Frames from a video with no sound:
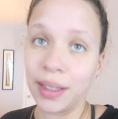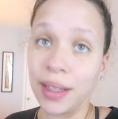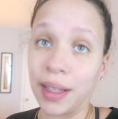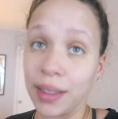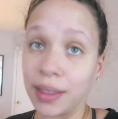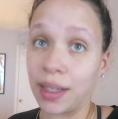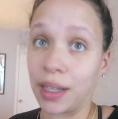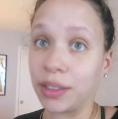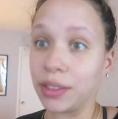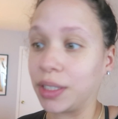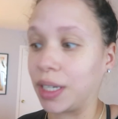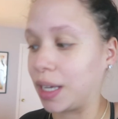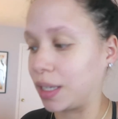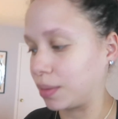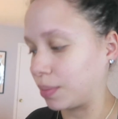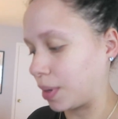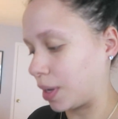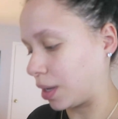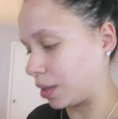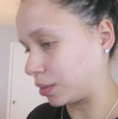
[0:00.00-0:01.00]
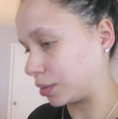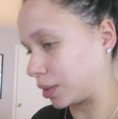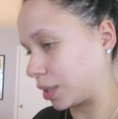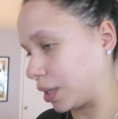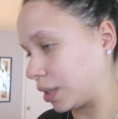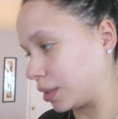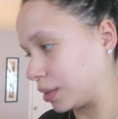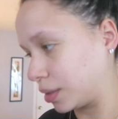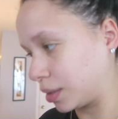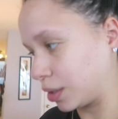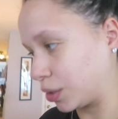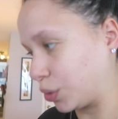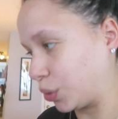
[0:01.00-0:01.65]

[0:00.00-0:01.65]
That's how she has my house, guys.